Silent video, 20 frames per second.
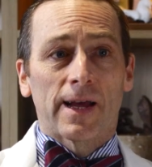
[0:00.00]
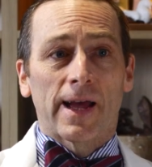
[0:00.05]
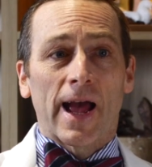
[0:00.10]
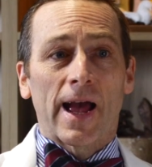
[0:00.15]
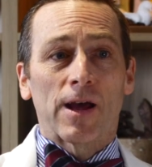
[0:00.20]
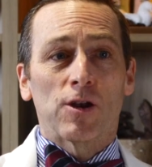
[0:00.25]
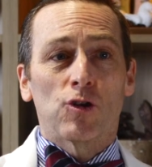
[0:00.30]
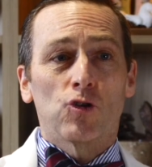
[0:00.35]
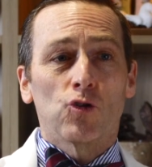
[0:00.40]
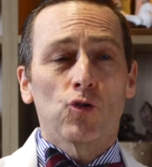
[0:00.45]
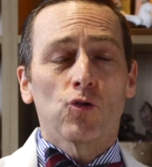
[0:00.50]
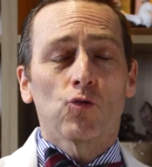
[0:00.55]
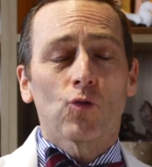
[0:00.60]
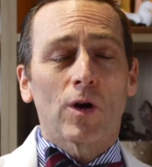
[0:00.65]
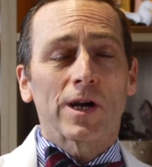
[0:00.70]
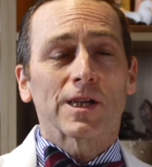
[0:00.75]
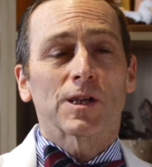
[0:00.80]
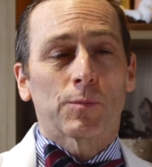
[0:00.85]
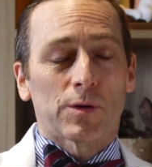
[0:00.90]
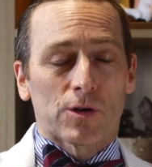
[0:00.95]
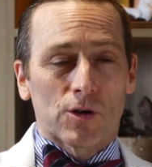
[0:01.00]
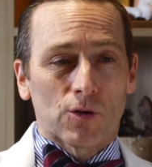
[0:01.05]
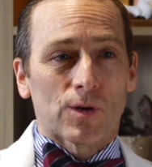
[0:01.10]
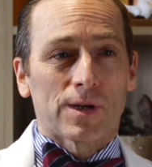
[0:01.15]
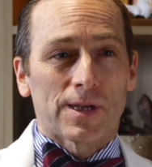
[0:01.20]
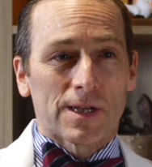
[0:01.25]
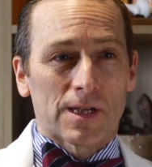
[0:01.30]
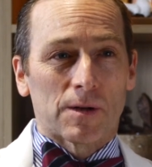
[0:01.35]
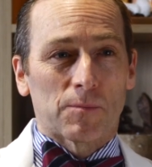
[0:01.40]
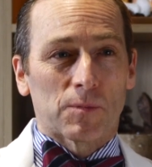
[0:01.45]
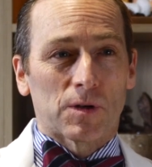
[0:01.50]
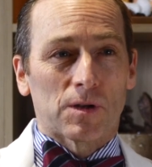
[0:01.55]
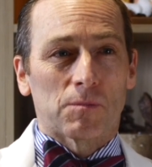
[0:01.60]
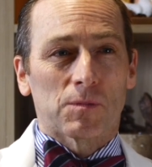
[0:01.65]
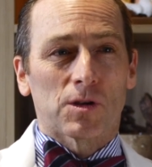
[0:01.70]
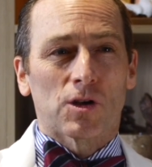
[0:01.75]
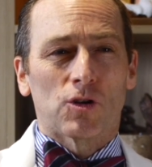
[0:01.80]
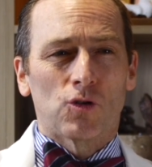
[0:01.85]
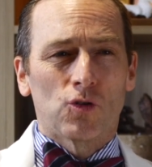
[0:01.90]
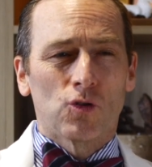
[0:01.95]
and new respiratory
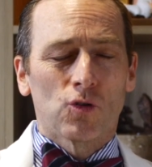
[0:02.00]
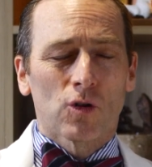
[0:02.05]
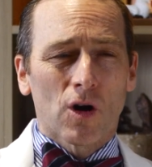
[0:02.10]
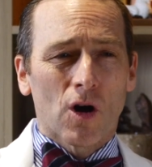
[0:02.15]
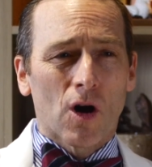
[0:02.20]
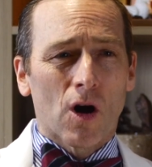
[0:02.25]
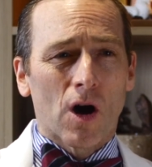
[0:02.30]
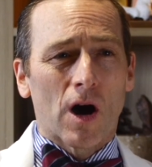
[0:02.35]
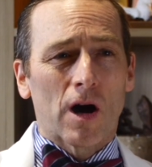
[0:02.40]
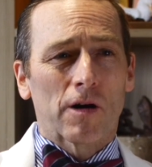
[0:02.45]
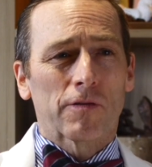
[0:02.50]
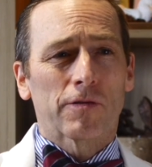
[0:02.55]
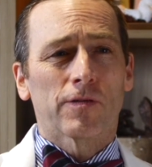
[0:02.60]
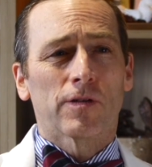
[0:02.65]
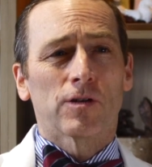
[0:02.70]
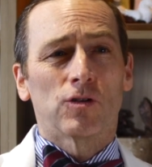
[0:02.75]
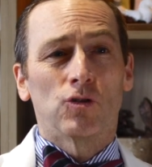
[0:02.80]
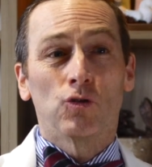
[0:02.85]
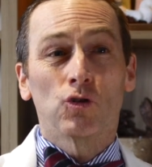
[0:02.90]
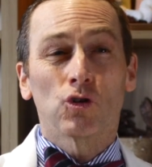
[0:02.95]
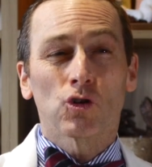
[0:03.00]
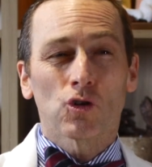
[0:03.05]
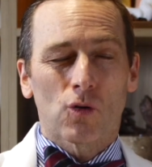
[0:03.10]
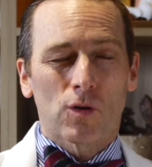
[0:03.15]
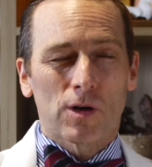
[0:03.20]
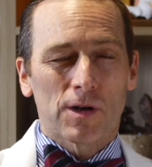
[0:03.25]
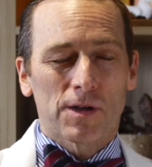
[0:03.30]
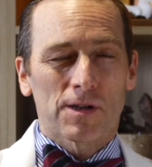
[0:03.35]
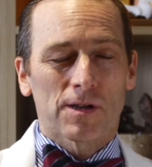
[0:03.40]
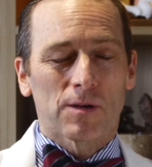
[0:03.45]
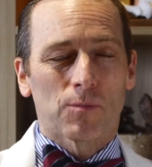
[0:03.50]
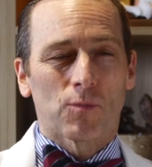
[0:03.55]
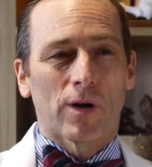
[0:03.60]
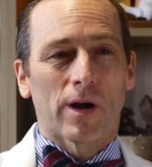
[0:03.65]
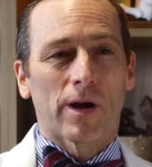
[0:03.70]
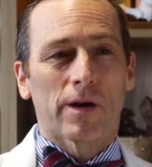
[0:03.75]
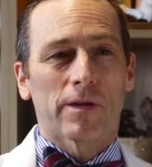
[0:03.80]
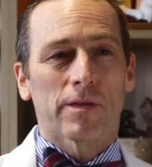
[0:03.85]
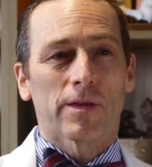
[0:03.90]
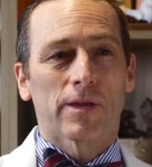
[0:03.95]
symptoms, a new cough, new shortness of
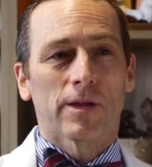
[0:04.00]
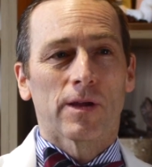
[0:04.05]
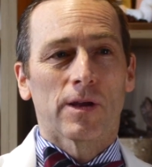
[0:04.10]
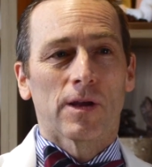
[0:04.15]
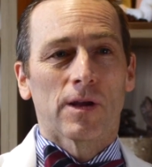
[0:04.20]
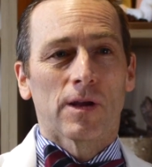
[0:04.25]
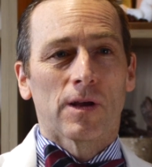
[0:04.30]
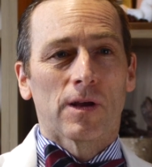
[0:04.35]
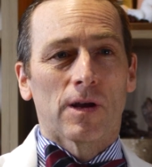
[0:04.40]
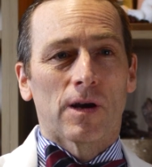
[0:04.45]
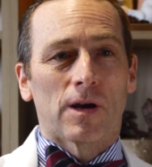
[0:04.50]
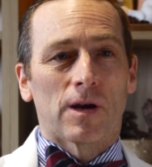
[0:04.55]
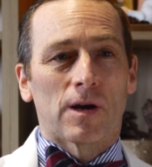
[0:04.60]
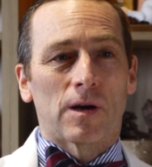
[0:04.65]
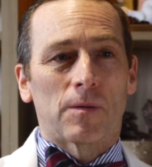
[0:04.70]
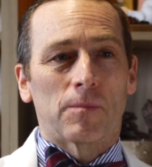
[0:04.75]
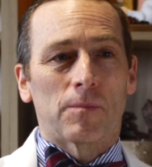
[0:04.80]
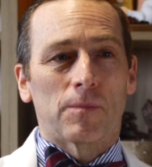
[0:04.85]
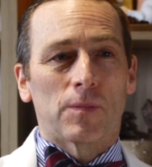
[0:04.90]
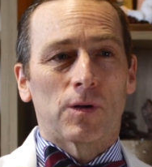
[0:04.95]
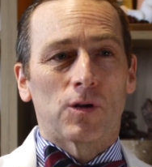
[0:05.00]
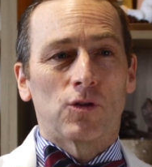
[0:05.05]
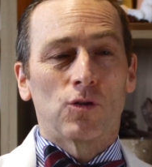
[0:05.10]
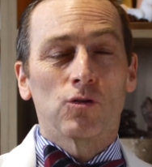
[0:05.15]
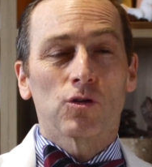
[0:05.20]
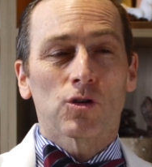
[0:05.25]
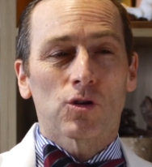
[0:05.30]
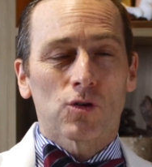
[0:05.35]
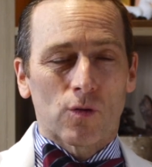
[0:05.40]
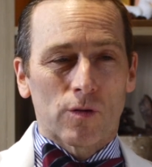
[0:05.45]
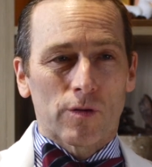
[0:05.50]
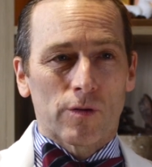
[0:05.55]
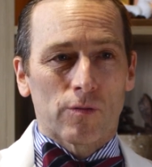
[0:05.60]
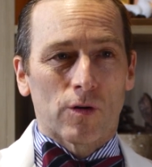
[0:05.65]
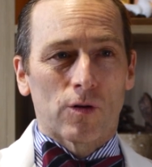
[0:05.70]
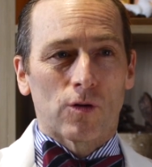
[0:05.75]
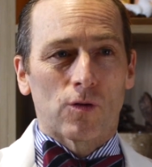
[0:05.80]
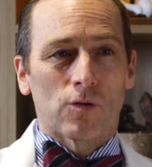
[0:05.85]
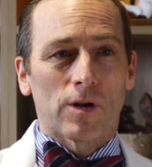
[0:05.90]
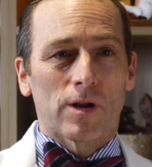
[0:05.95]
breath, new sore
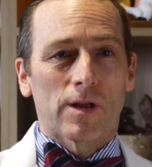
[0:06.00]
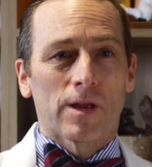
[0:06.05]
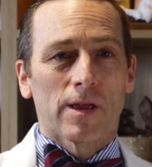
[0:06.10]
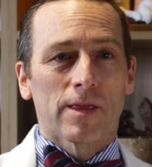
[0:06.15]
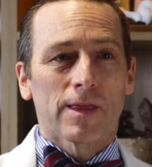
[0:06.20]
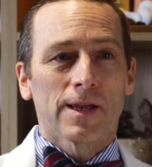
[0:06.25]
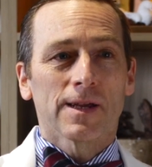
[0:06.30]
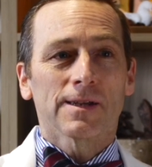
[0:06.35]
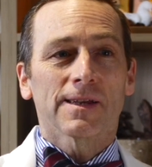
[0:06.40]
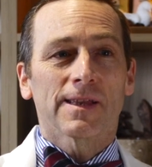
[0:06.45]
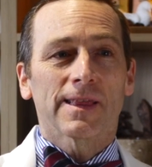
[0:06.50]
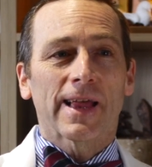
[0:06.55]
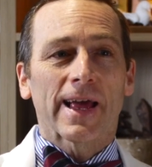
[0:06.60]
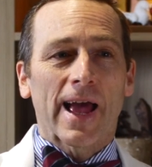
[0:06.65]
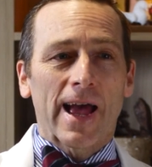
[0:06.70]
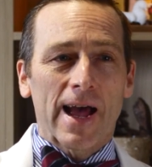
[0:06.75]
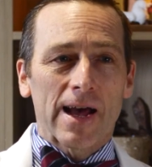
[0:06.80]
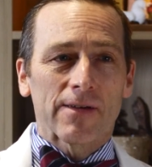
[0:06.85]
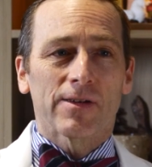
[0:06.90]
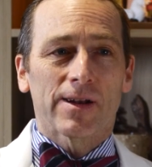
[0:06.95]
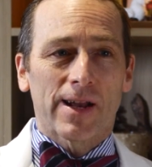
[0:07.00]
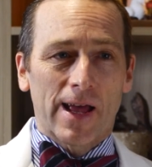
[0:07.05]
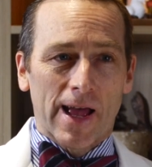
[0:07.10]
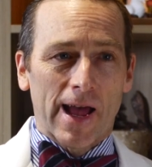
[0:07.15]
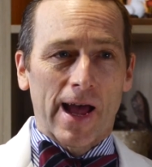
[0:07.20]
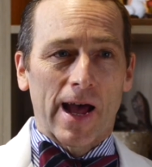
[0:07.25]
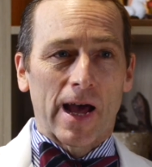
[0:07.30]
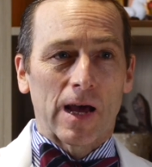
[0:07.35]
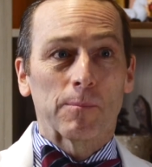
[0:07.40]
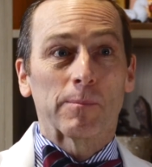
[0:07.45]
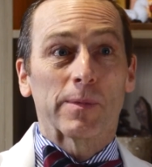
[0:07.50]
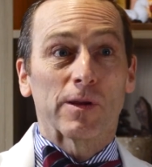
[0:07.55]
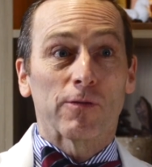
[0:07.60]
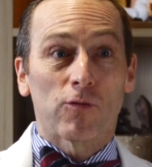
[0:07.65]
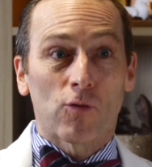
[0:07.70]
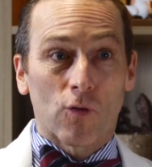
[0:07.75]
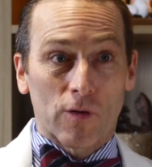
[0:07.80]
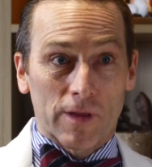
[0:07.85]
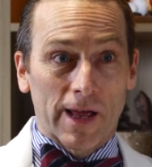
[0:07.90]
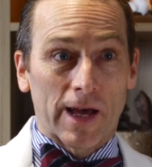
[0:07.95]
throat, things that they haven't had
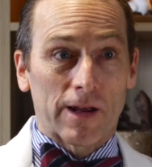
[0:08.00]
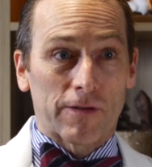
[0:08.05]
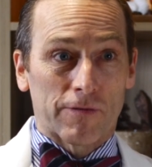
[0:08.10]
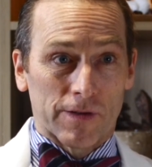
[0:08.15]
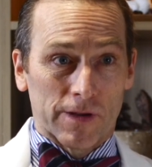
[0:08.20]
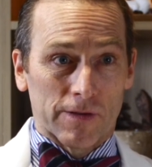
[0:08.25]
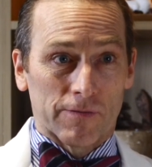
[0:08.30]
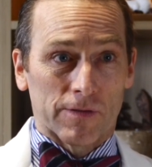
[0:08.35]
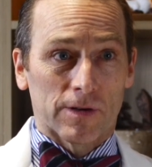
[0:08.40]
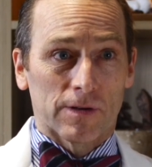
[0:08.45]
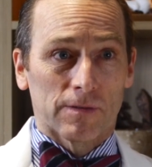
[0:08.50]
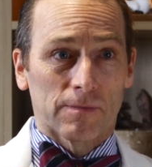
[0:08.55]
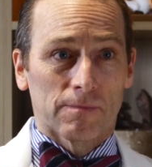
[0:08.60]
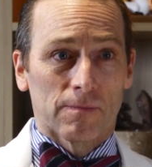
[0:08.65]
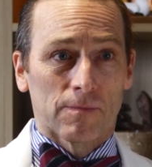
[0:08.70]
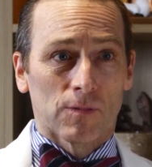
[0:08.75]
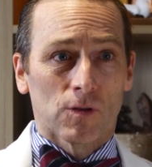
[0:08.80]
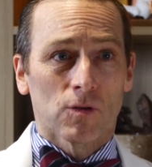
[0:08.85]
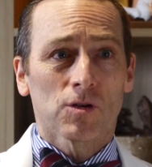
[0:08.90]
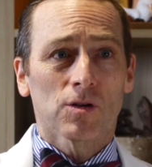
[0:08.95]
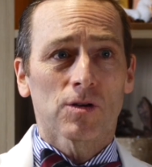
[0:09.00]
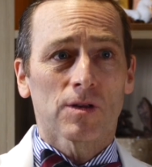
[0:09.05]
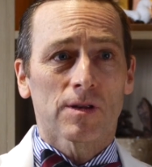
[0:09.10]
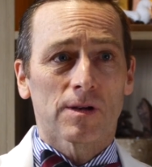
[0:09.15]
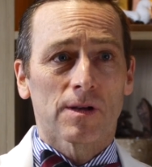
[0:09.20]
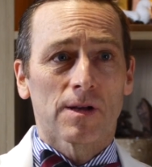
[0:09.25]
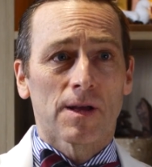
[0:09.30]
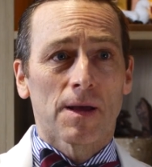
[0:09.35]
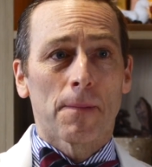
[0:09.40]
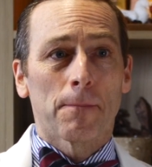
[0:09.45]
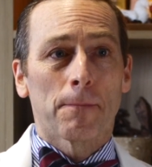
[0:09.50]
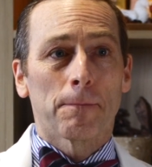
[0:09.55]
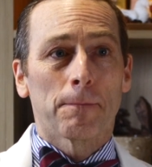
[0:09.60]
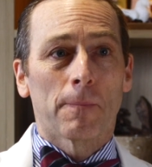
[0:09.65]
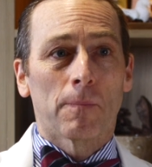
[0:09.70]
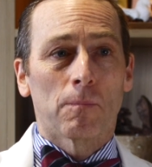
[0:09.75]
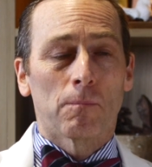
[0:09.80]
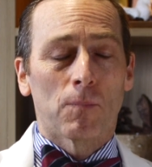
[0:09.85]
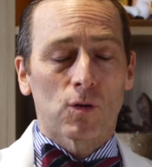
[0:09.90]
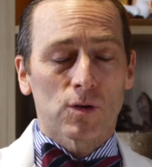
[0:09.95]
before that fever. Those are the
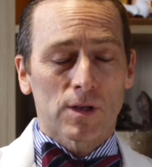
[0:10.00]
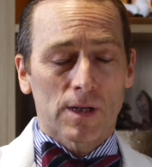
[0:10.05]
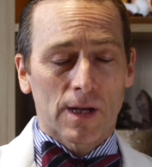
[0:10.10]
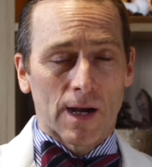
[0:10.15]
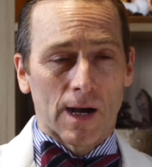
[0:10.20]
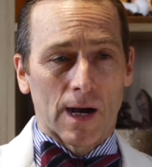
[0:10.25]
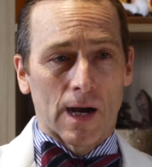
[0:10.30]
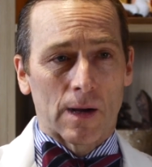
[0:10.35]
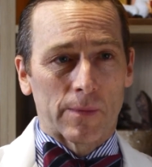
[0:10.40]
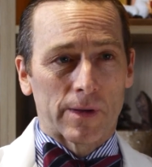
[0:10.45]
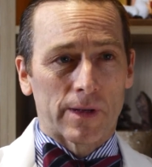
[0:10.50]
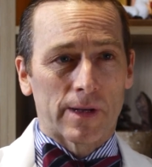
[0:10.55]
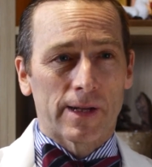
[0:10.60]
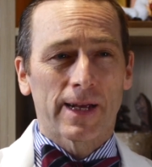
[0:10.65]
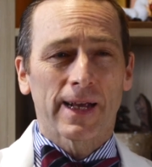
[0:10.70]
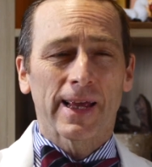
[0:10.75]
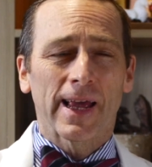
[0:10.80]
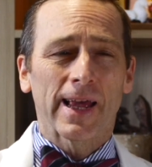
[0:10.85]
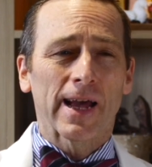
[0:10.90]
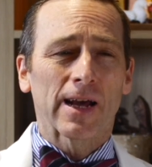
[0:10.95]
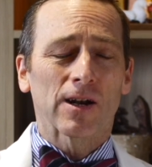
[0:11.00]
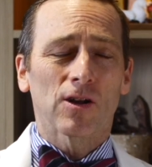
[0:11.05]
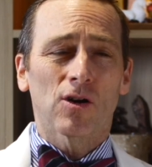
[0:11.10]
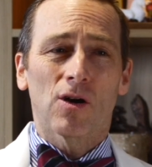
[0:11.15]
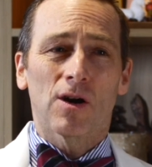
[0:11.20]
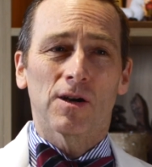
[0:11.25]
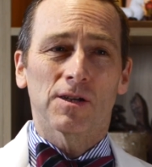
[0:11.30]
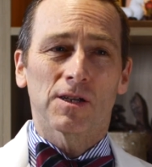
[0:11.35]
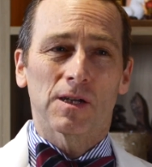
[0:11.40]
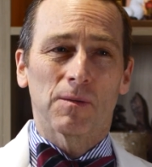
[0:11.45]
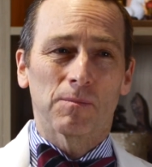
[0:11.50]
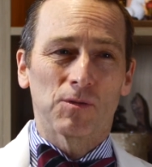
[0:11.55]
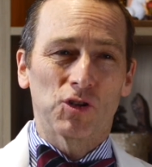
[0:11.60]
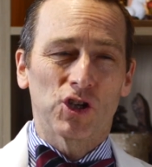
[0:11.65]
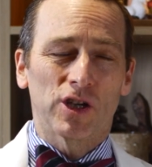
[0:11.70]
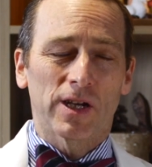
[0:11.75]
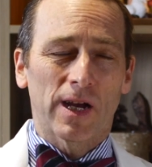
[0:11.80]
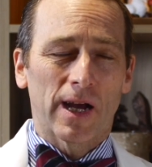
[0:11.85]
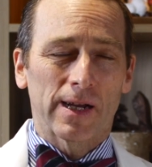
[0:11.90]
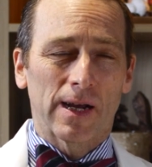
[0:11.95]
most common. It can cause some
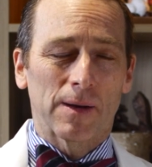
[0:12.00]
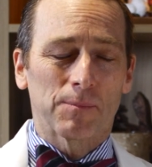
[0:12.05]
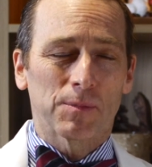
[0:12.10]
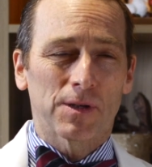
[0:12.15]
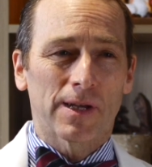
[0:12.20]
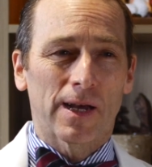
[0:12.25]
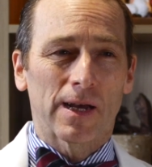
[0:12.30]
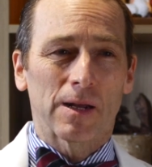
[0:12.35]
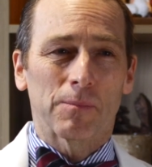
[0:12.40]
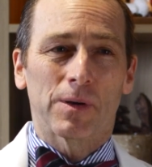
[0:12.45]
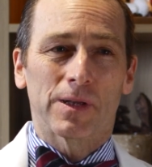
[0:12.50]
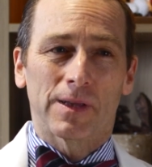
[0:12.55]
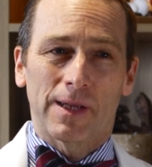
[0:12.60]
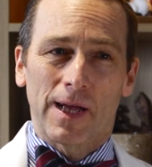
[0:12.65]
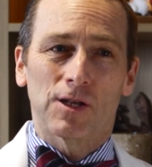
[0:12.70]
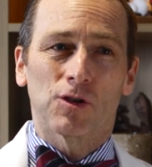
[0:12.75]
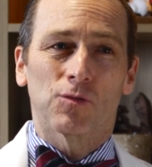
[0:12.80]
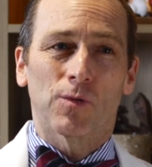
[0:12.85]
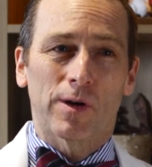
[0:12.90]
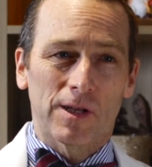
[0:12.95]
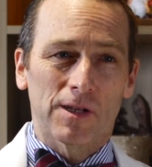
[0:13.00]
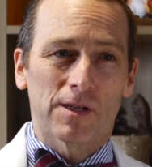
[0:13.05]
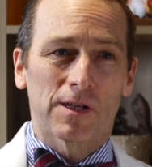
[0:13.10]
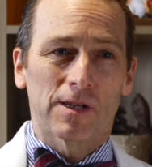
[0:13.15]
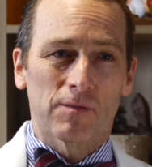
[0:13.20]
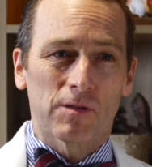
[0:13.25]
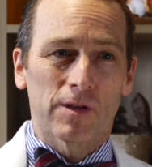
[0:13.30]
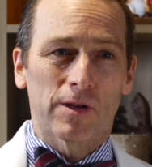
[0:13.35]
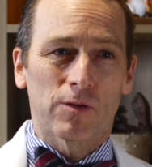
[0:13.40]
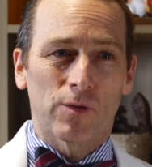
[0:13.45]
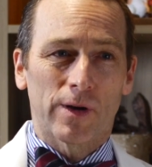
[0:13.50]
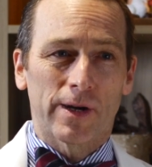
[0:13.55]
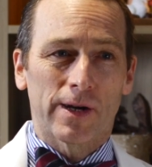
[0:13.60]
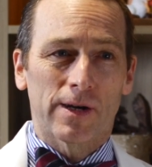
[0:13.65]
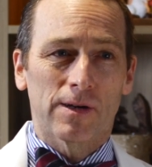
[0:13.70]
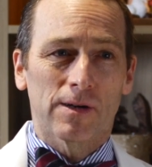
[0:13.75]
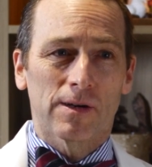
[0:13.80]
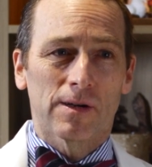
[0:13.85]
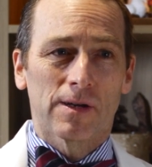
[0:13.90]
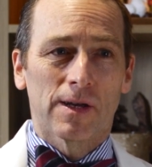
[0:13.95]
GI upset, but that's relatively
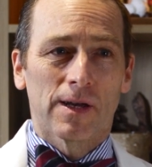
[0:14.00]
rare.